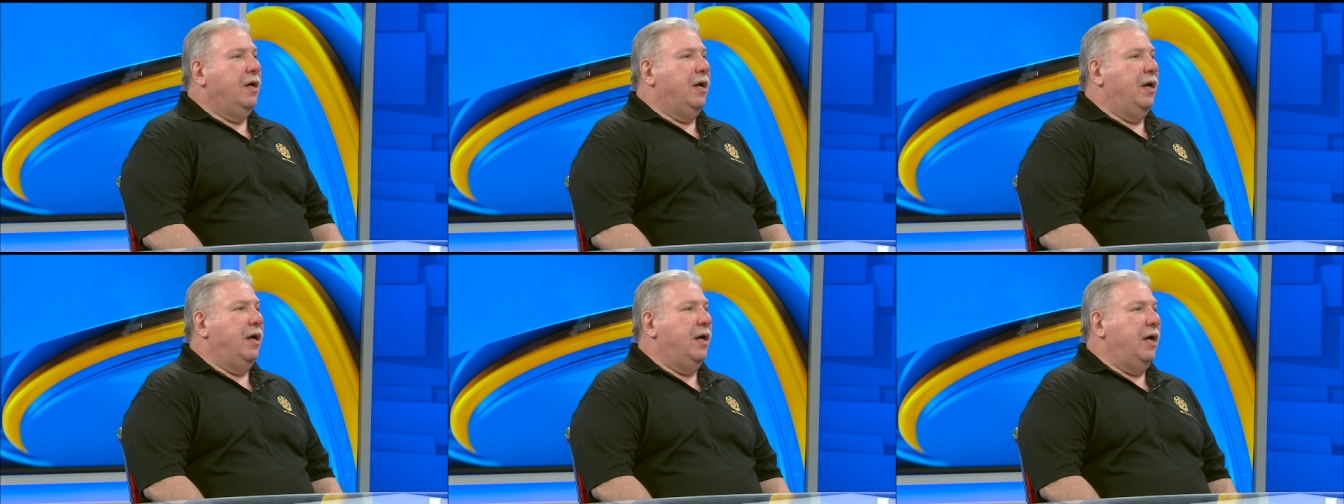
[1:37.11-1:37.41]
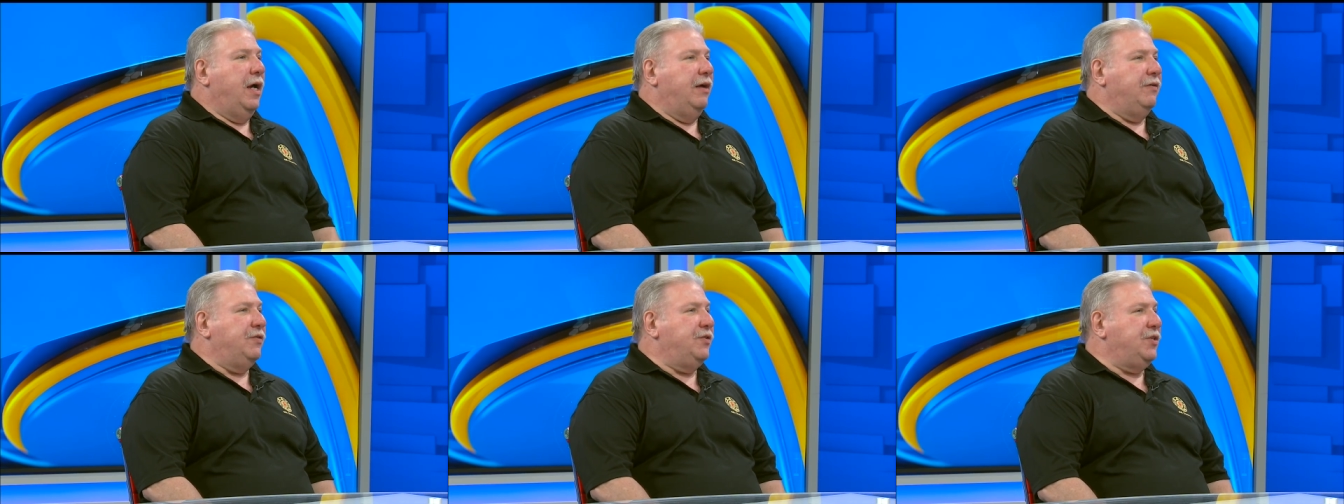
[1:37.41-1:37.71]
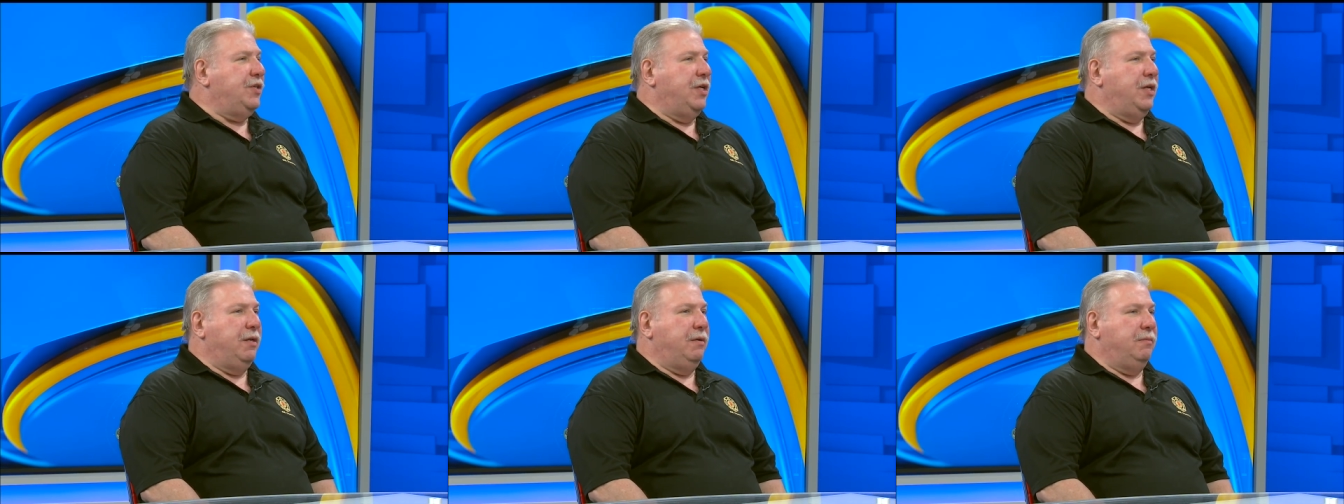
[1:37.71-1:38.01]
Uh, I've
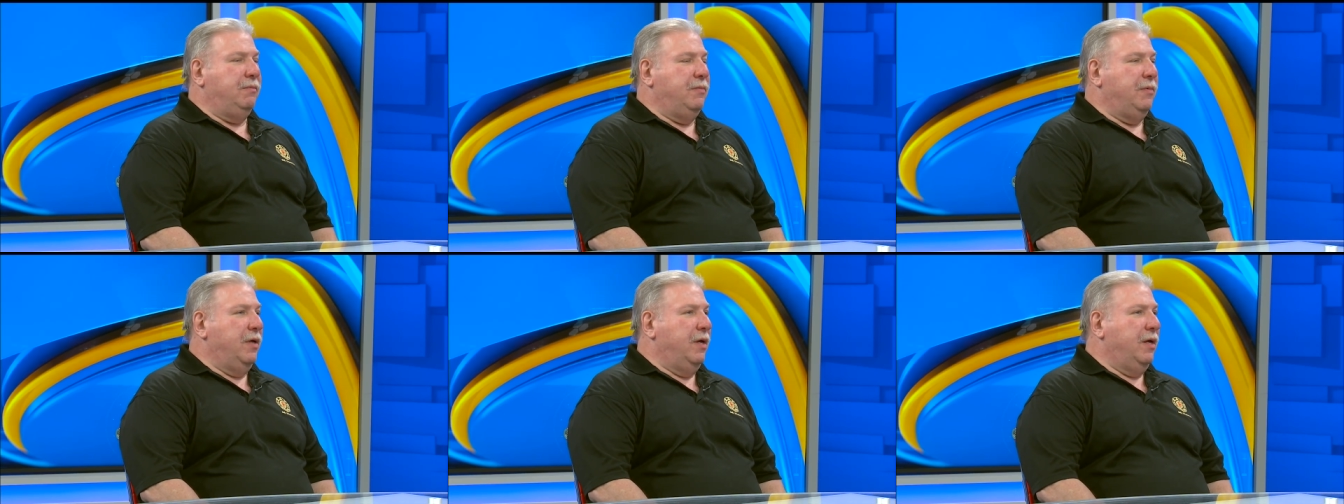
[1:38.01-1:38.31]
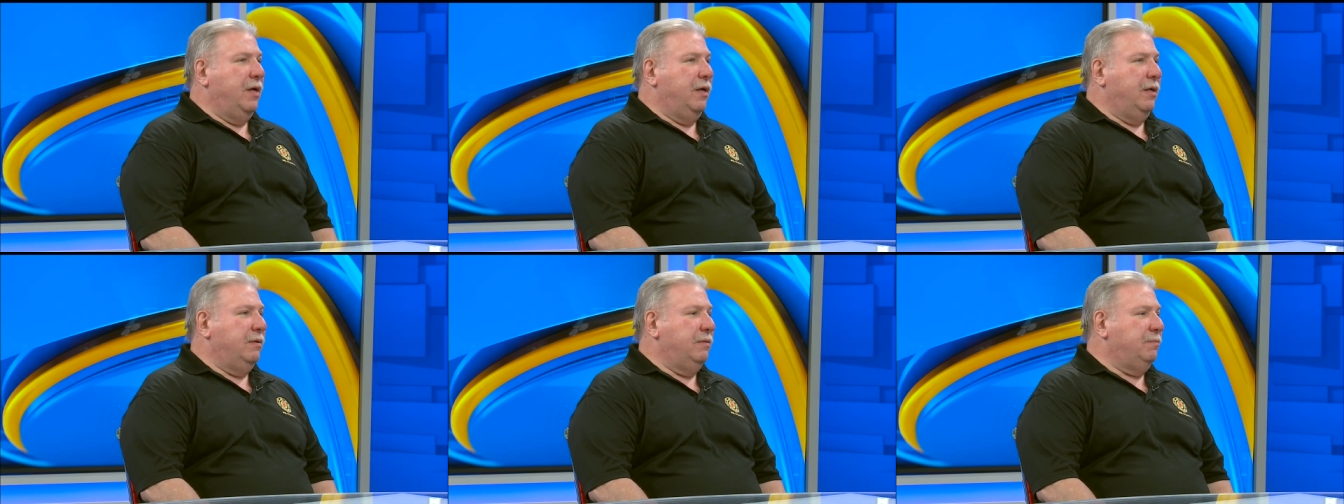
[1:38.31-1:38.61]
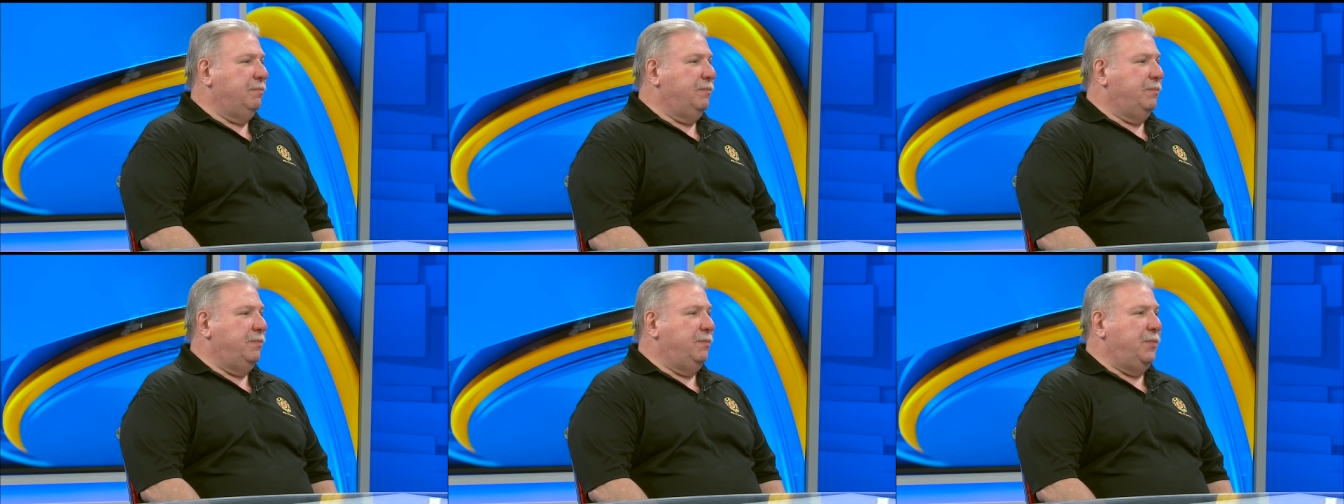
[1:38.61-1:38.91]
seen uh,
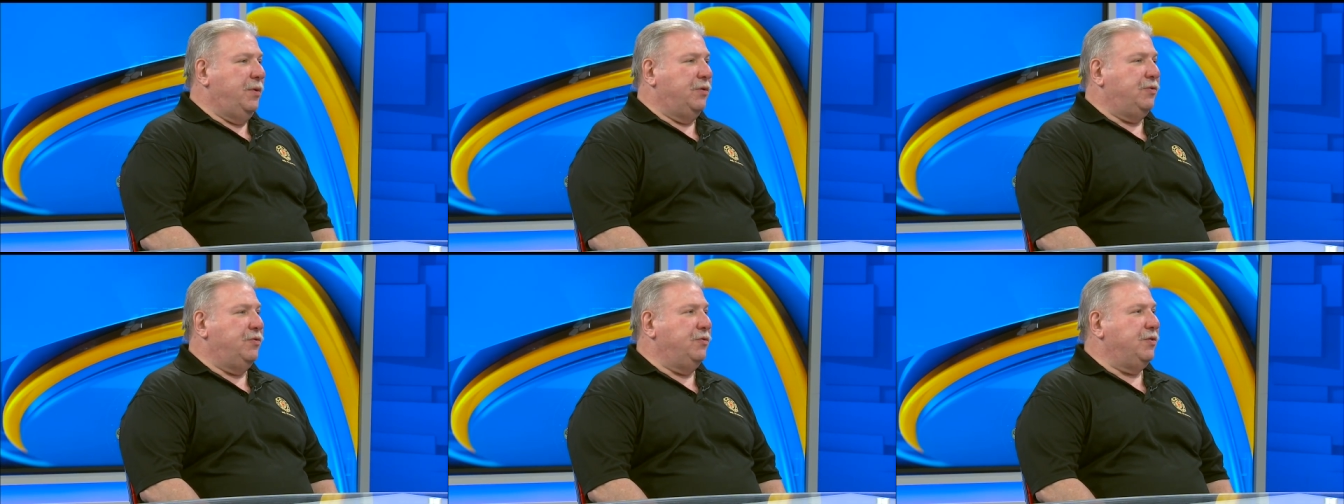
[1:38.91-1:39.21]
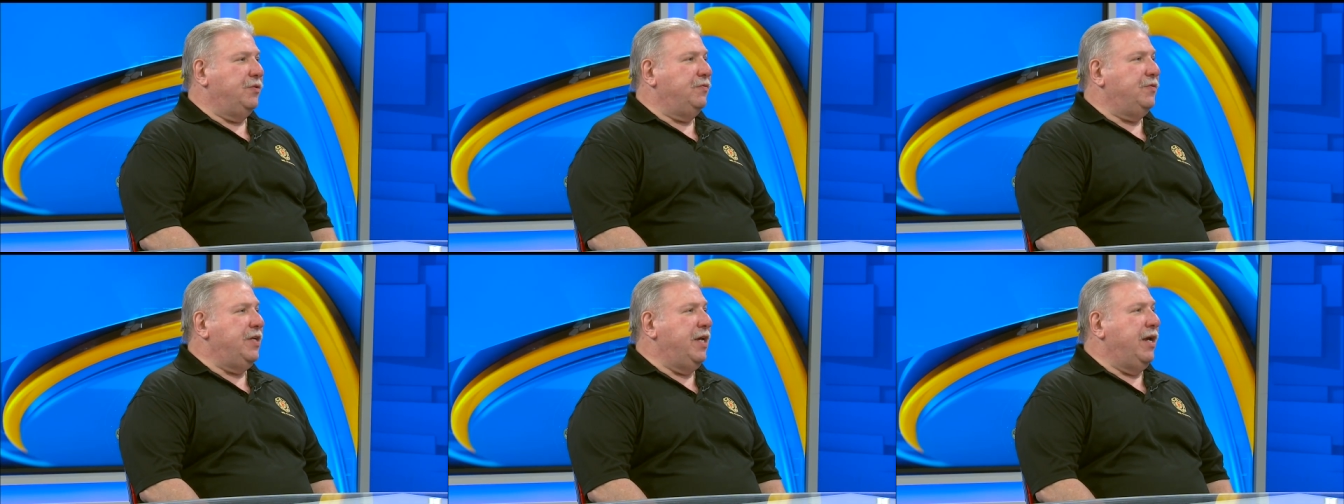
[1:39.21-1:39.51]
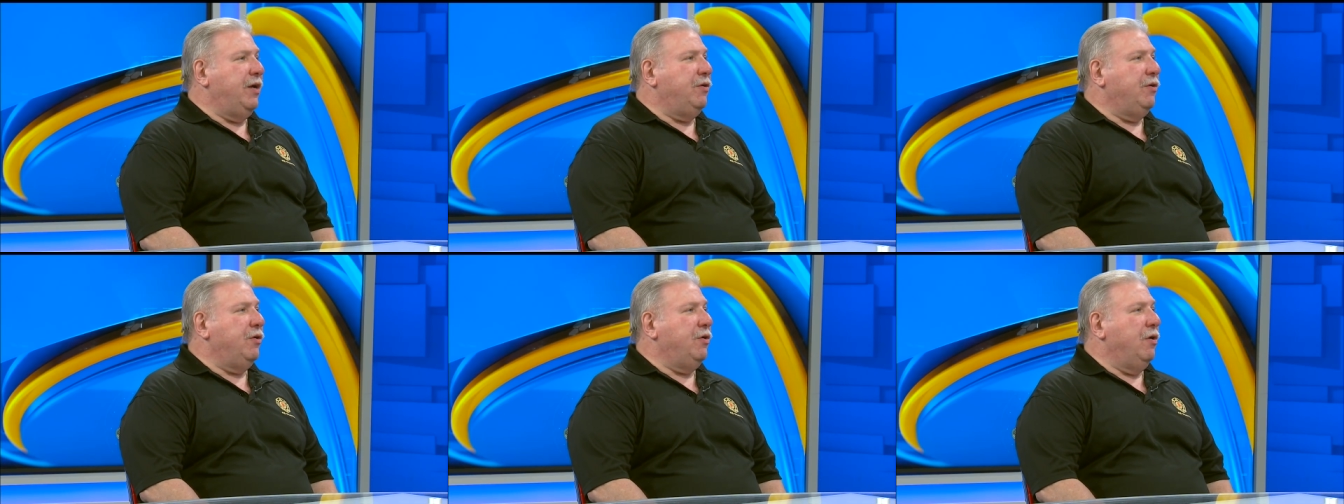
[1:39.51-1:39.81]
pictures of
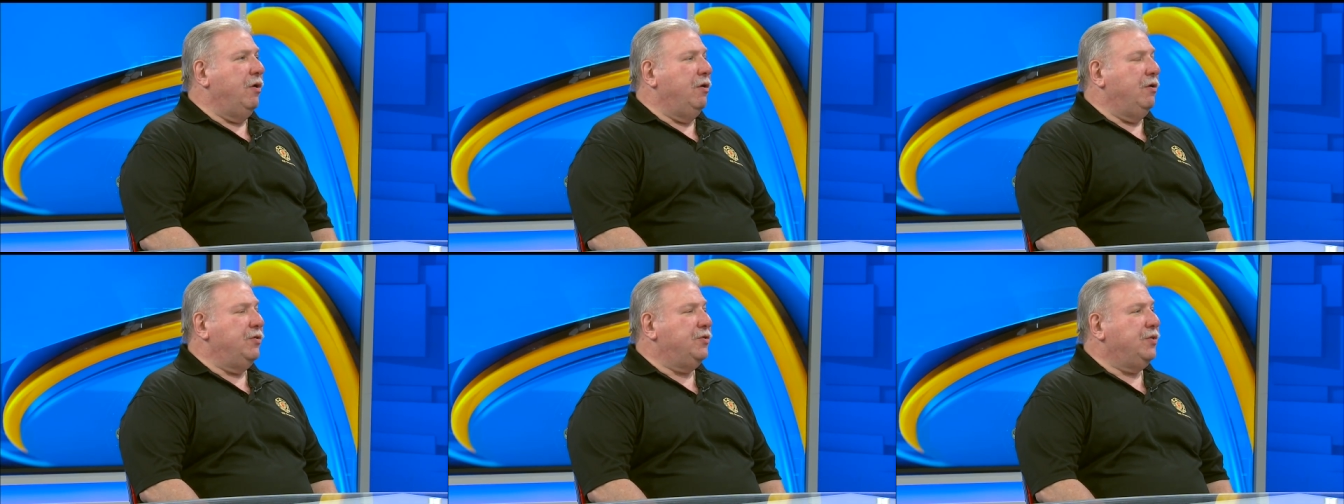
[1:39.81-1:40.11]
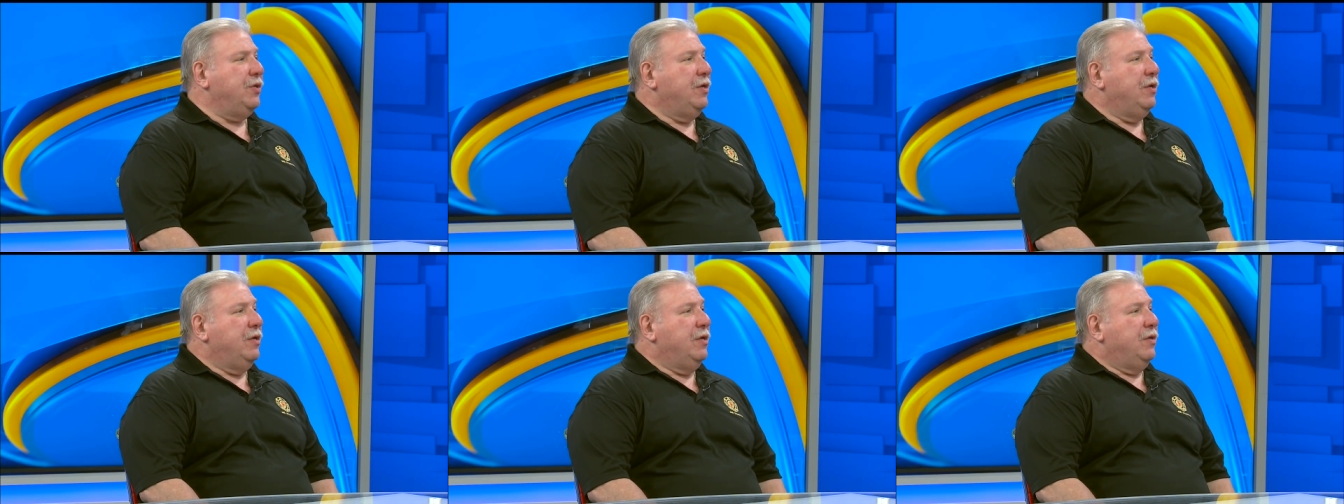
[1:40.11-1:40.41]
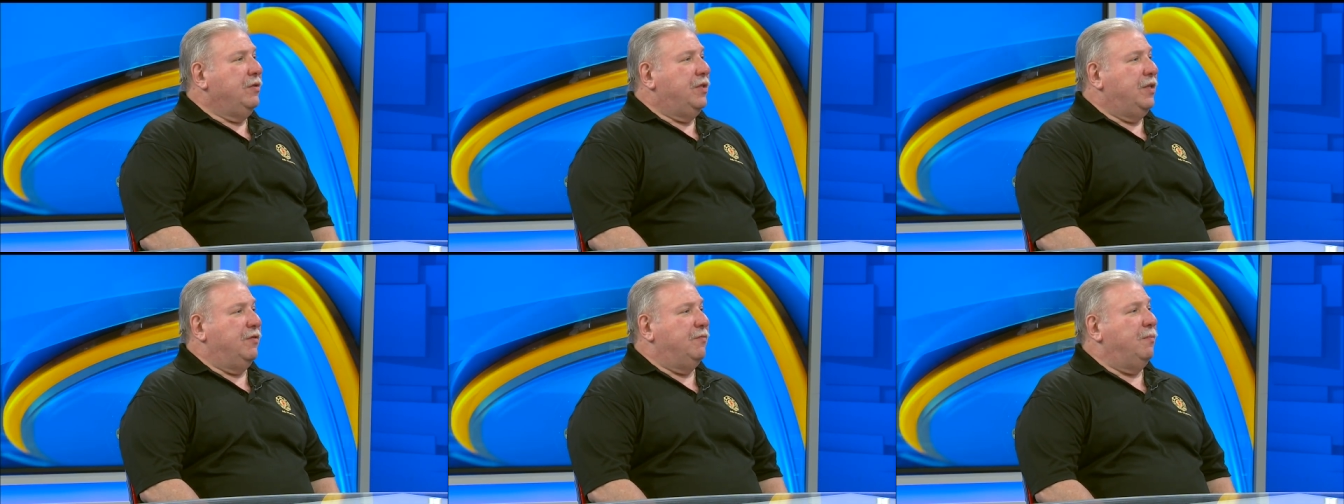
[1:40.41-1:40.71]
tanker cars
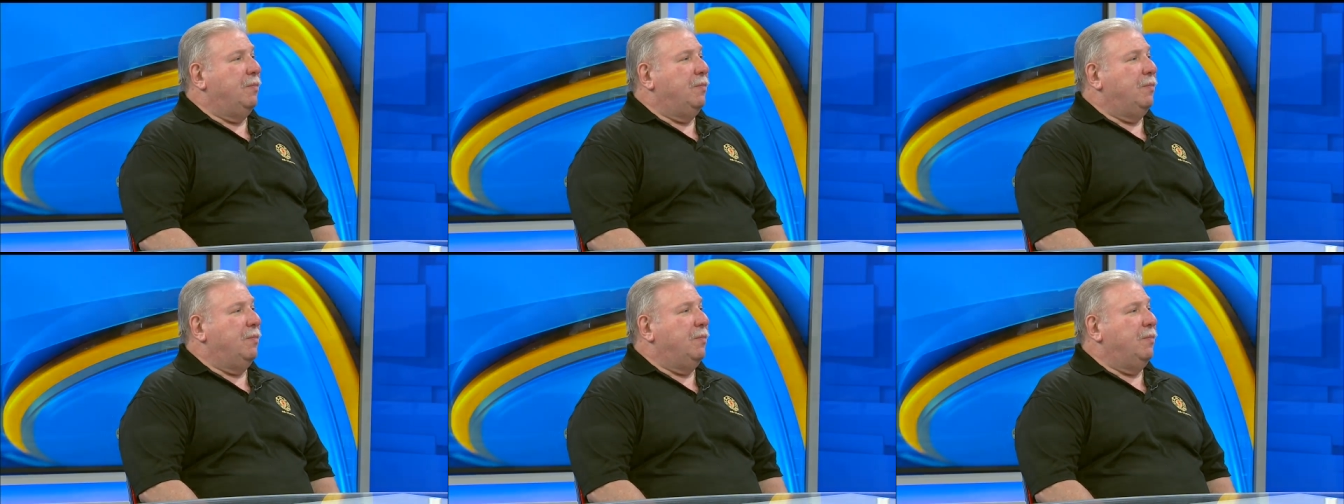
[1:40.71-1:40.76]
that have